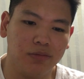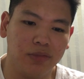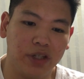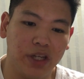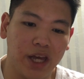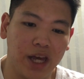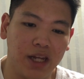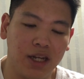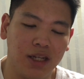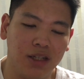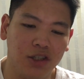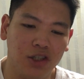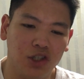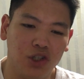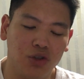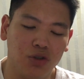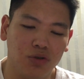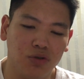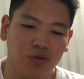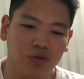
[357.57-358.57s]
get
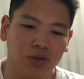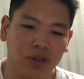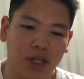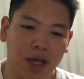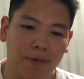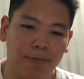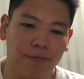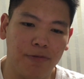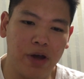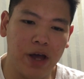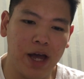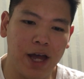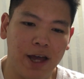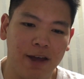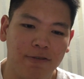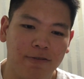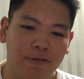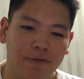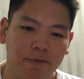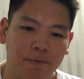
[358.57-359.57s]
into top
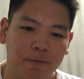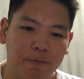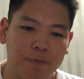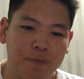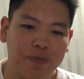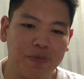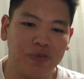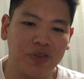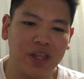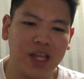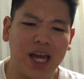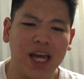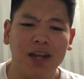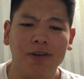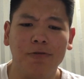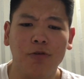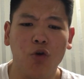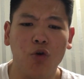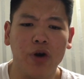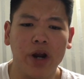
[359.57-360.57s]
5. And
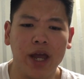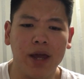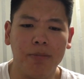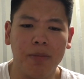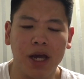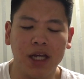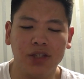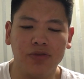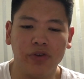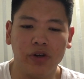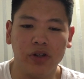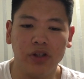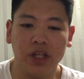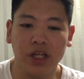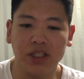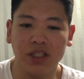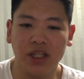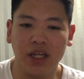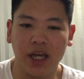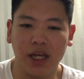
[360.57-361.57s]
if Jorge Masvidal
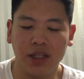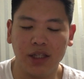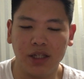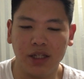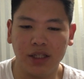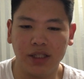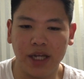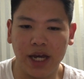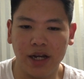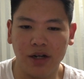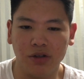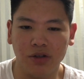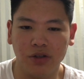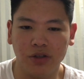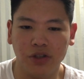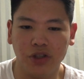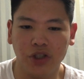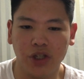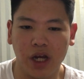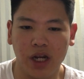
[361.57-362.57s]
doesn't get the title
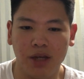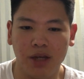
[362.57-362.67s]
shot